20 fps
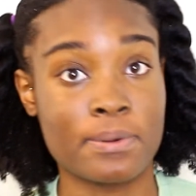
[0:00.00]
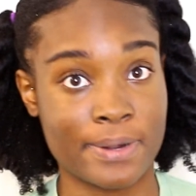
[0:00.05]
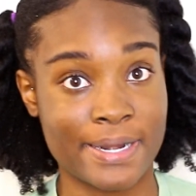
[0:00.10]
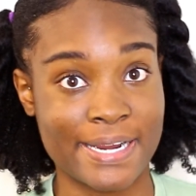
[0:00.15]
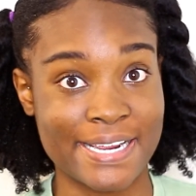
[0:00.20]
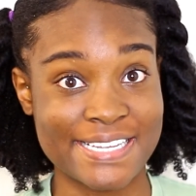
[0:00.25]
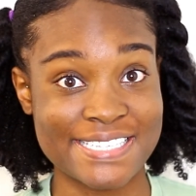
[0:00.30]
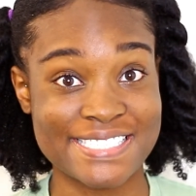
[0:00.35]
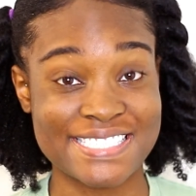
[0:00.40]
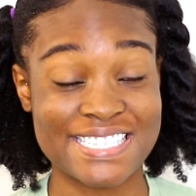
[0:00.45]

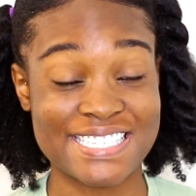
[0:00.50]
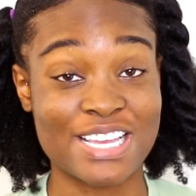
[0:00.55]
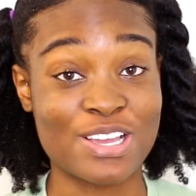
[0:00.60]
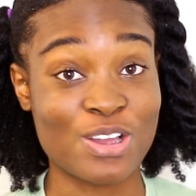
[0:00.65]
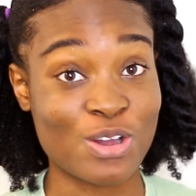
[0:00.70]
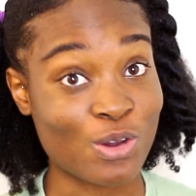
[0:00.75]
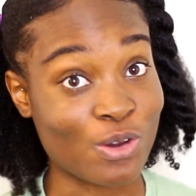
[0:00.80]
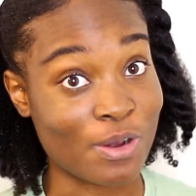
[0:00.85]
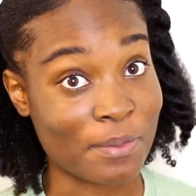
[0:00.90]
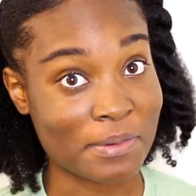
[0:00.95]
Brands
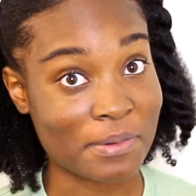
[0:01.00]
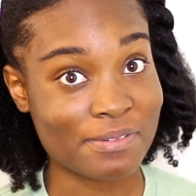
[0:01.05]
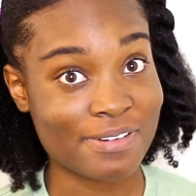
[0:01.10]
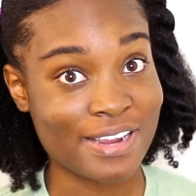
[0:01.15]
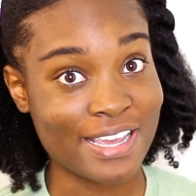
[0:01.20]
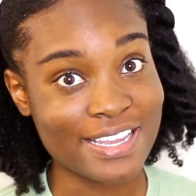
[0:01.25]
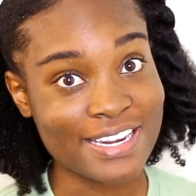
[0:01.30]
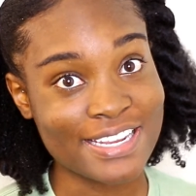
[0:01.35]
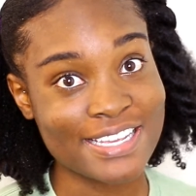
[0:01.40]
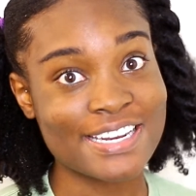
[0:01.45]

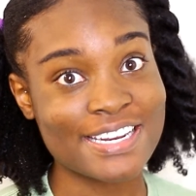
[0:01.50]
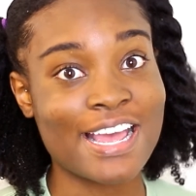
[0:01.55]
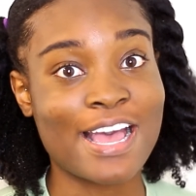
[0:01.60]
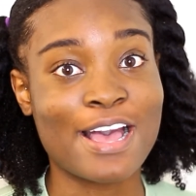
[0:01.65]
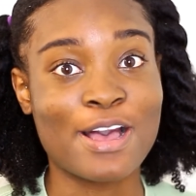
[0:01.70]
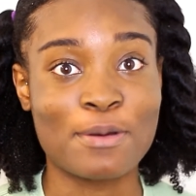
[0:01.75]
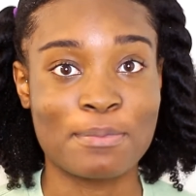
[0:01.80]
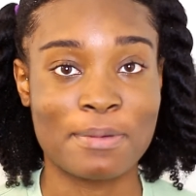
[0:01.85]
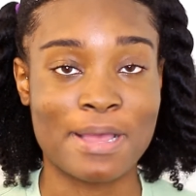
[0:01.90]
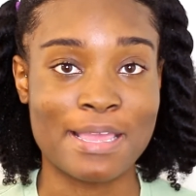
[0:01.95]
Incorporated.
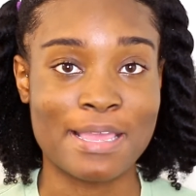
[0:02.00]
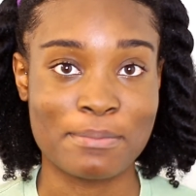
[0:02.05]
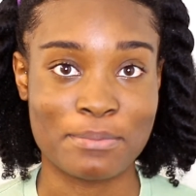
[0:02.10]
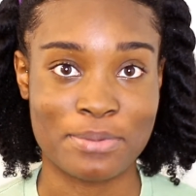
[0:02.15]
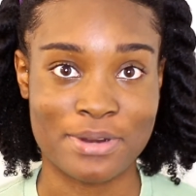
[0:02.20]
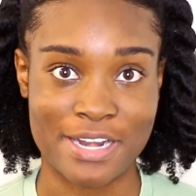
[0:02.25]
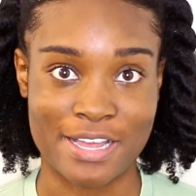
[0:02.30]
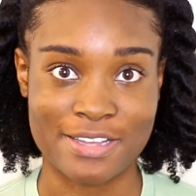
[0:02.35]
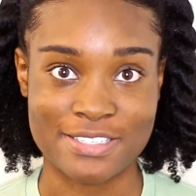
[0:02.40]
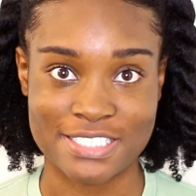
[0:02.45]
I hope I
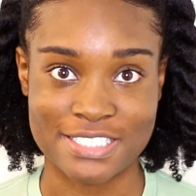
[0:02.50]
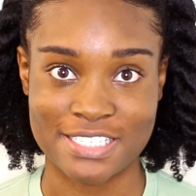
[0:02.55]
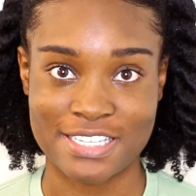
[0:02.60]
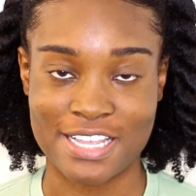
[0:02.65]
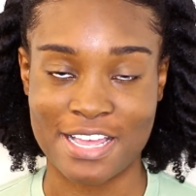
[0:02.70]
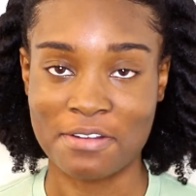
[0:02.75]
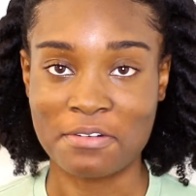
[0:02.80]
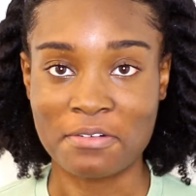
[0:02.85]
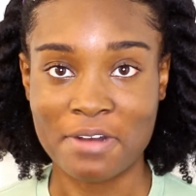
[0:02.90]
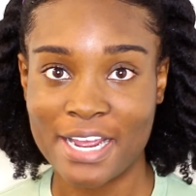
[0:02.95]
am pronouncing
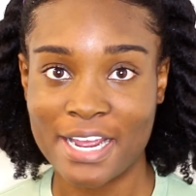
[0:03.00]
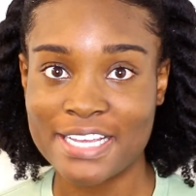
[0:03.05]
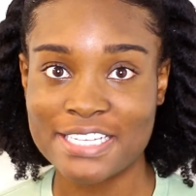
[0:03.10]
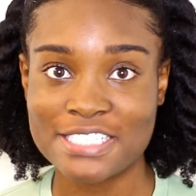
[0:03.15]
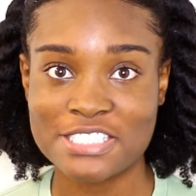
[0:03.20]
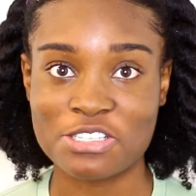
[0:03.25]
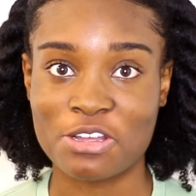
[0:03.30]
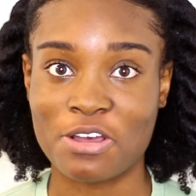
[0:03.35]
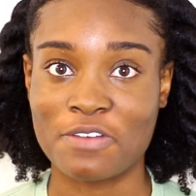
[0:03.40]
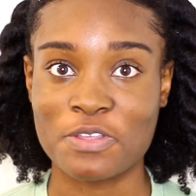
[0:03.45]
that
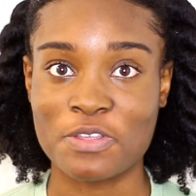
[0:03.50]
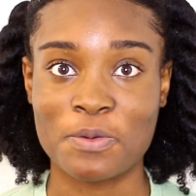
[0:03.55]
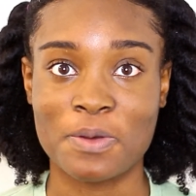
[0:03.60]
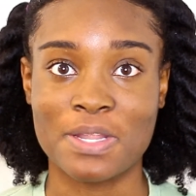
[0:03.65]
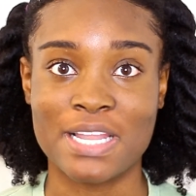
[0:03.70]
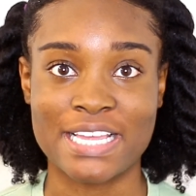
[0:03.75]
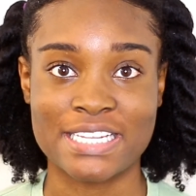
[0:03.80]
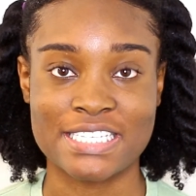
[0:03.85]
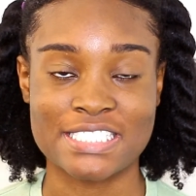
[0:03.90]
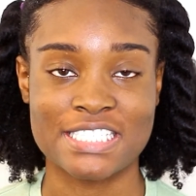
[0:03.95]
right. So if you
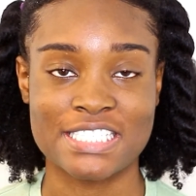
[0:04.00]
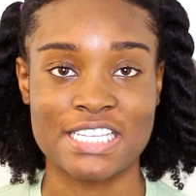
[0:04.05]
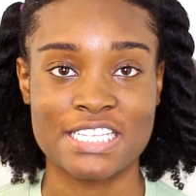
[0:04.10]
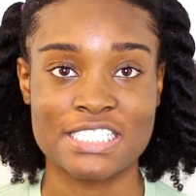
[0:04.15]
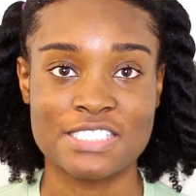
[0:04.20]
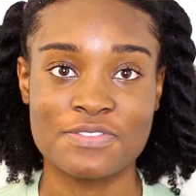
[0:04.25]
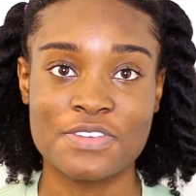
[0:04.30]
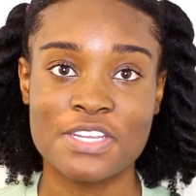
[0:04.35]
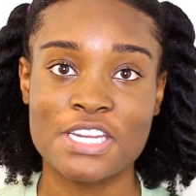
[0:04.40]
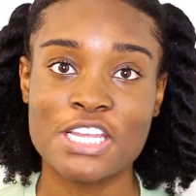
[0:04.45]
would like to see
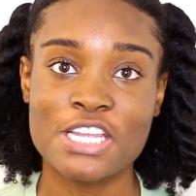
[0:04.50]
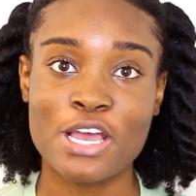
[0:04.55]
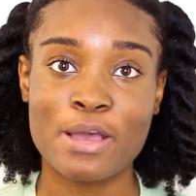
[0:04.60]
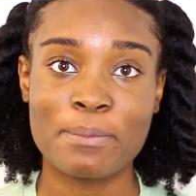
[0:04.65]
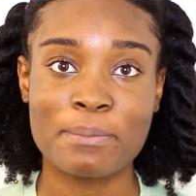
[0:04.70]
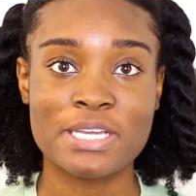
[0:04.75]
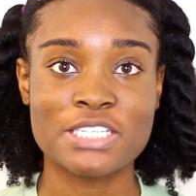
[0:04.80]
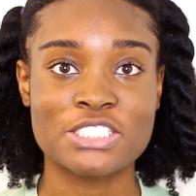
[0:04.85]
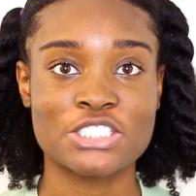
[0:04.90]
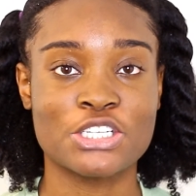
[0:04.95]
this
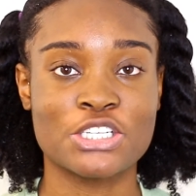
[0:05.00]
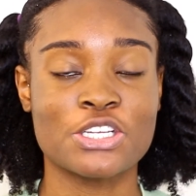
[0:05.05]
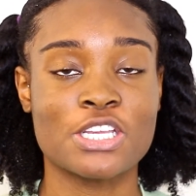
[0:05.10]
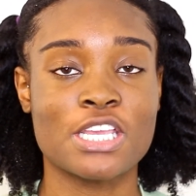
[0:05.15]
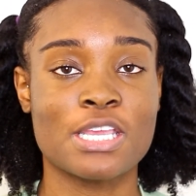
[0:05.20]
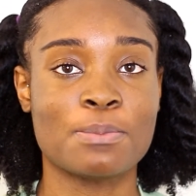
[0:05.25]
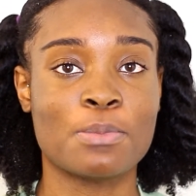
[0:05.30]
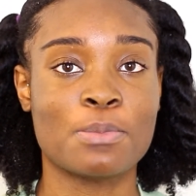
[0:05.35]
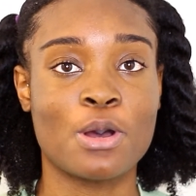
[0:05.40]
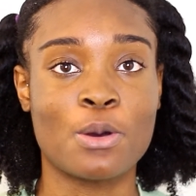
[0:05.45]
video, make sure you
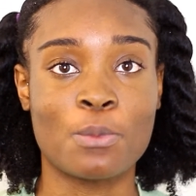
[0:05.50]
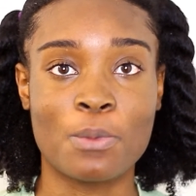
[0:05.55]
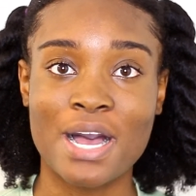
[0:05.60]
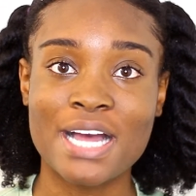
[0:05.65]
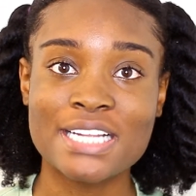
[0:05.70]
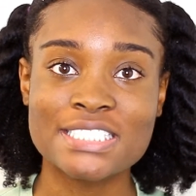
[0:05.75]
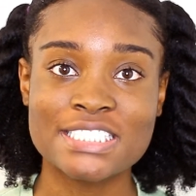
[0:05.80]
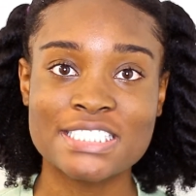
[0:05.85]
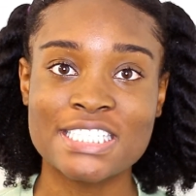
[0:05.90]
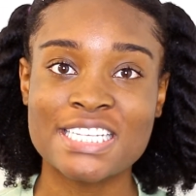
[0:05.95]
keep on
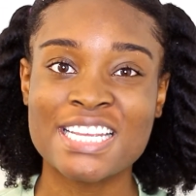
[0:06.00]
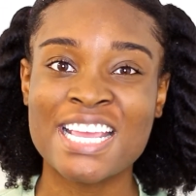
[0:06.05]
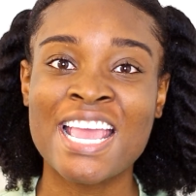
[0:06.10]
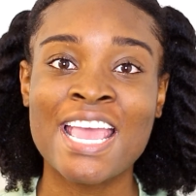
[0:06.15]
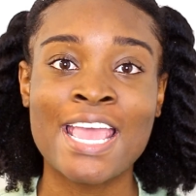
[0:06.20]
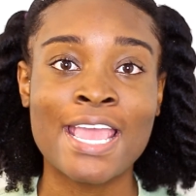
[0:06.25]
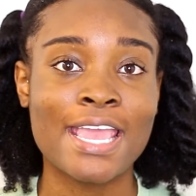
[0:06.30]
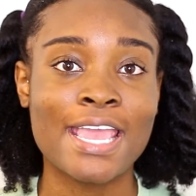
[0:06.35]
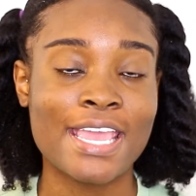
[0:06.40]
watching.